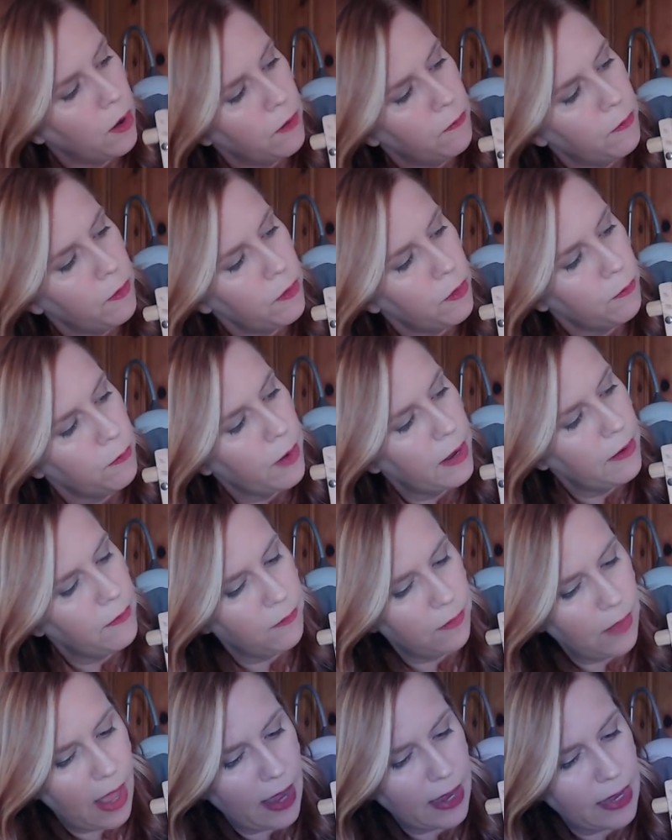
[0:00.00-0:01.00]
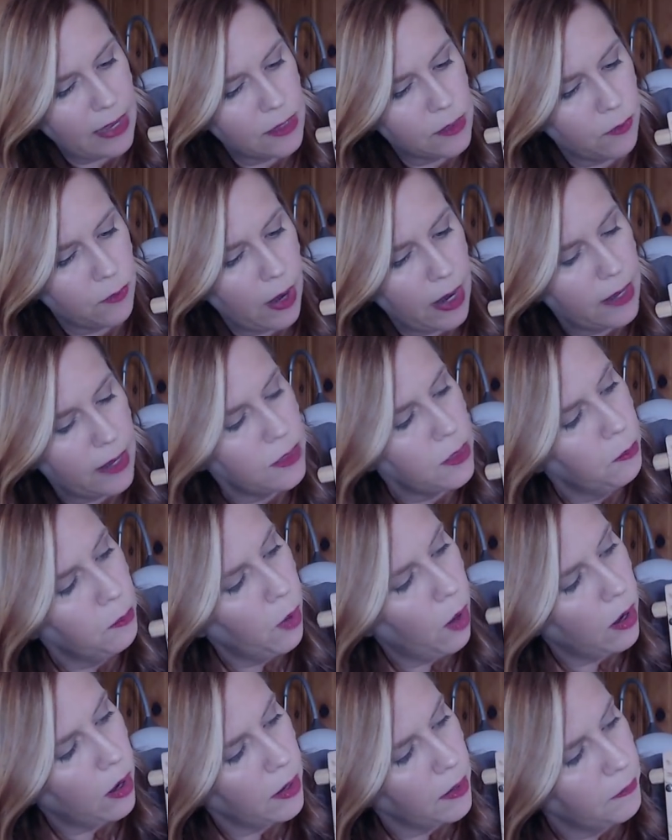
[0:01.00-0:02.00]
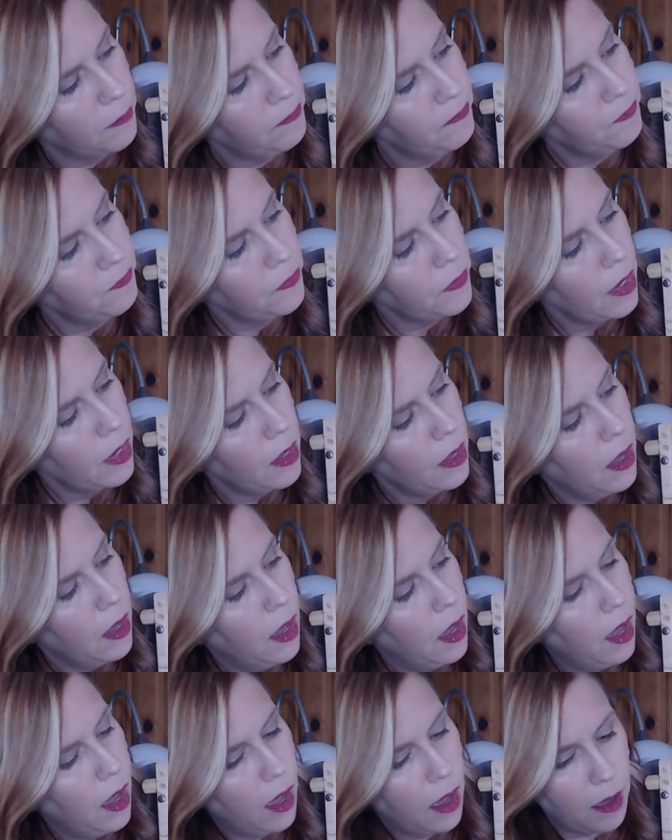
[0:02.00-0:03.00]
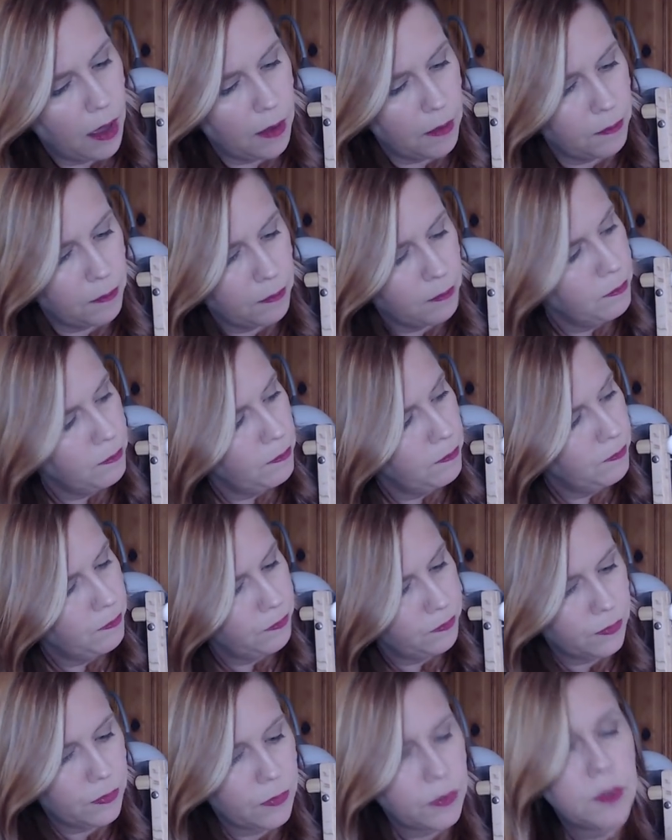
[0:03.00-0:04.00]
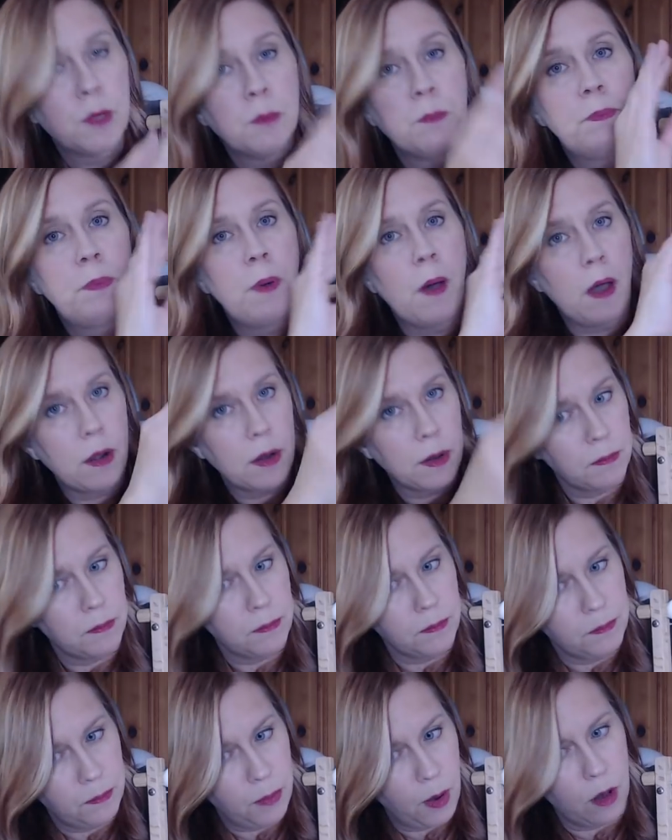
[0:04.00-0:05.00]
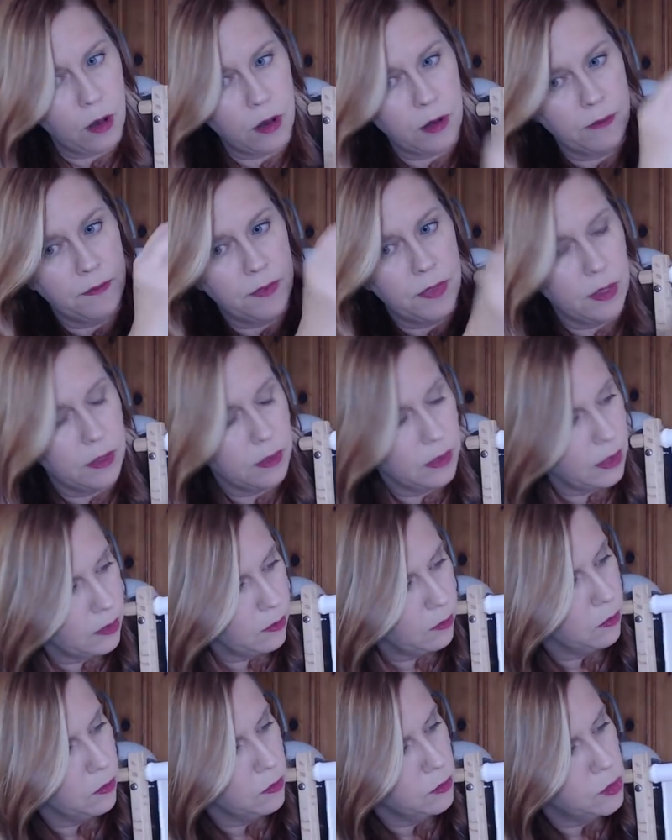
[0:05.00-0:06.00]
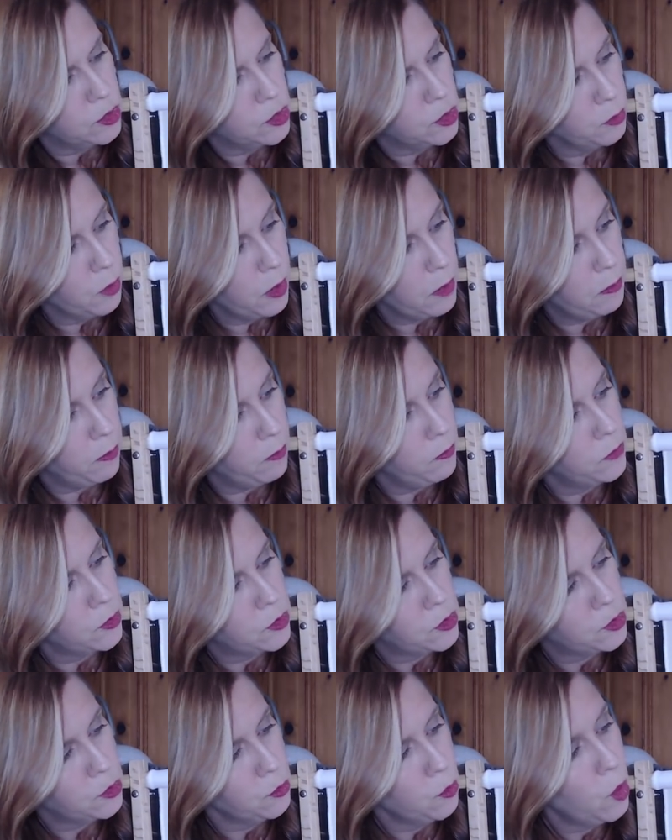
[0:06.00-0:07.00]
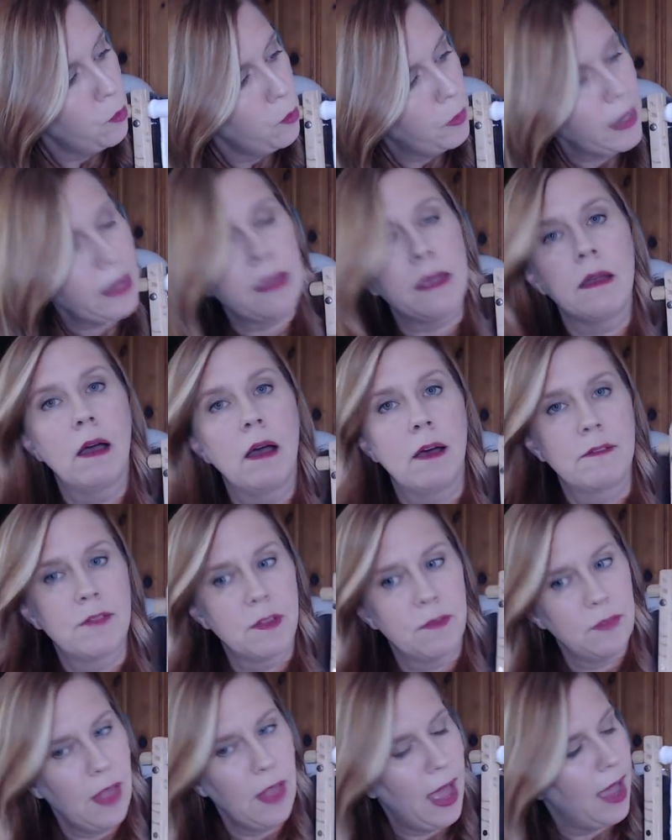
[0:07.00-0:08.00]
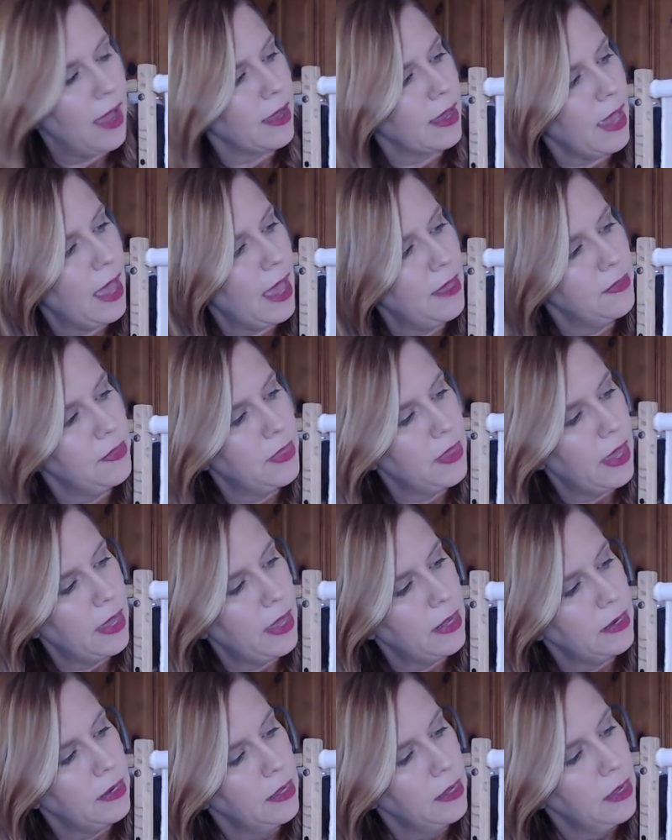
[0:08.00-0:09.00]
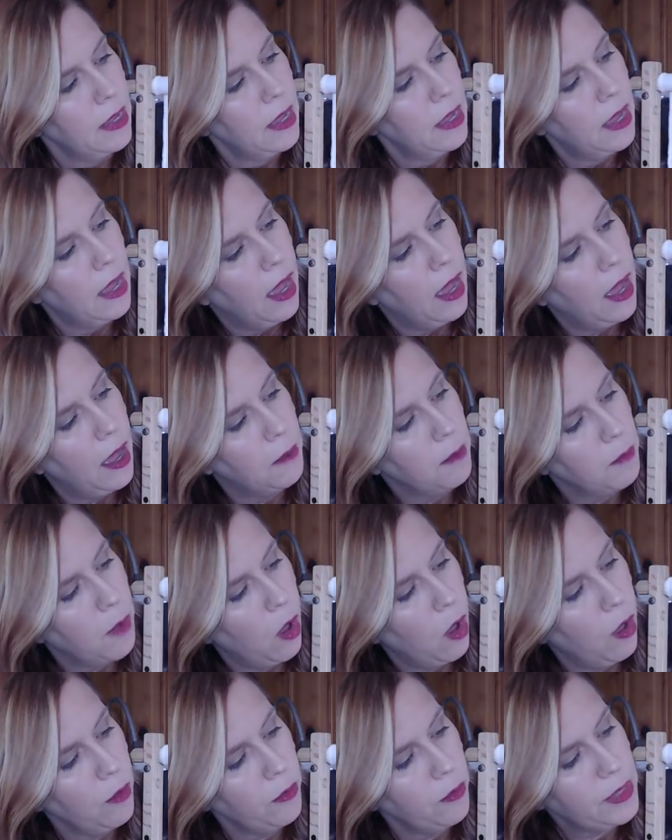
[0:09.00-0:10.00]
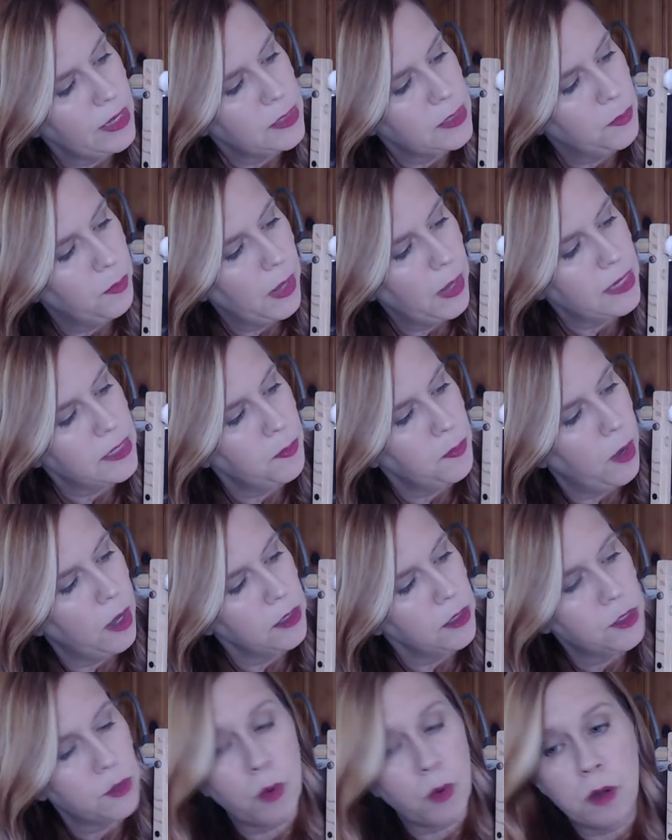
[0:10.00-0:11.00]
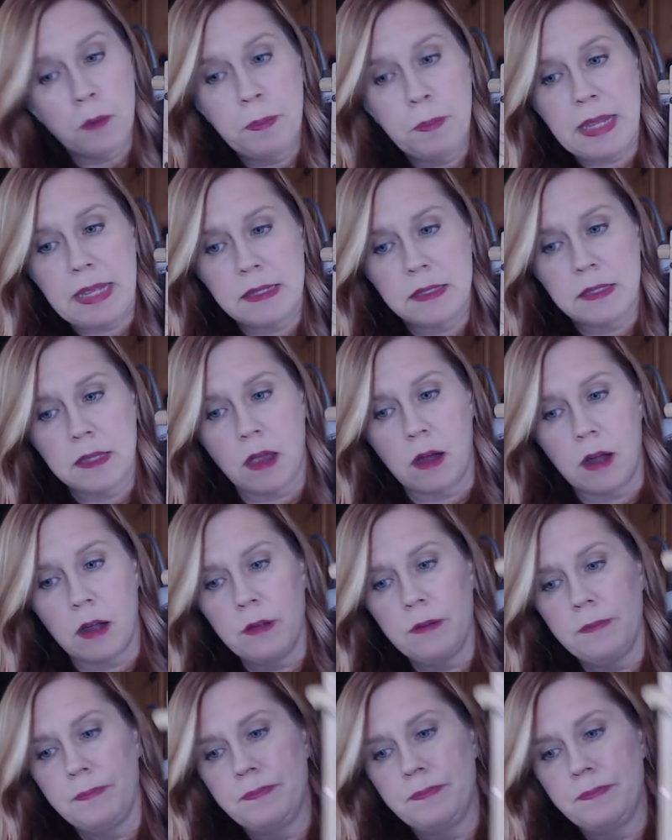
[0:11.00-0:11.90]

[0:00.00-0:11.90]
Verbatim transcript: of where the red flag is, right at the bottom. Um, the bottom part of the little sweep, swoopy of the flag. And then um, all these blank spots are where beads are.